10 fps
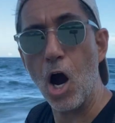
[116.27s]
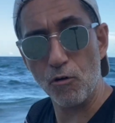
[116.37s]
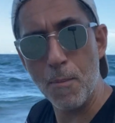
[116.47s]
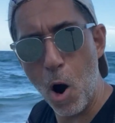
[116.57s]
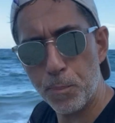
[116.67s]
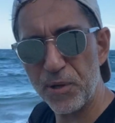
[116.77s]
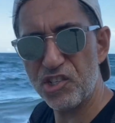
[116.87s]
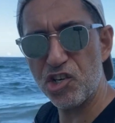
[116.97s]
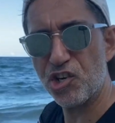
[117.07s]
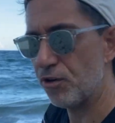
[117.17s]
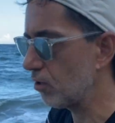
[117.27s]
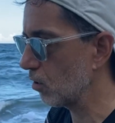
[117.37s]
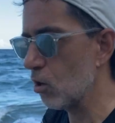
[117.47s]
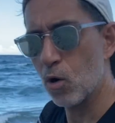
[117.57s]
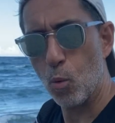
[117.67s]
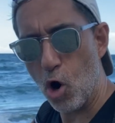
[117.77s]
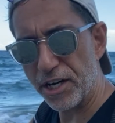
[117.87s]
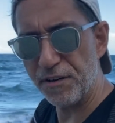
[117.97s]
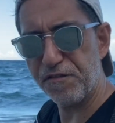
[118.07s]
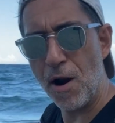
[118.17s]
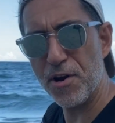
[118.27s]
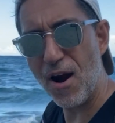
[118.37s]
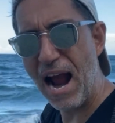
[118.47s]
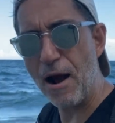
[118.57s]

A remote position, working from your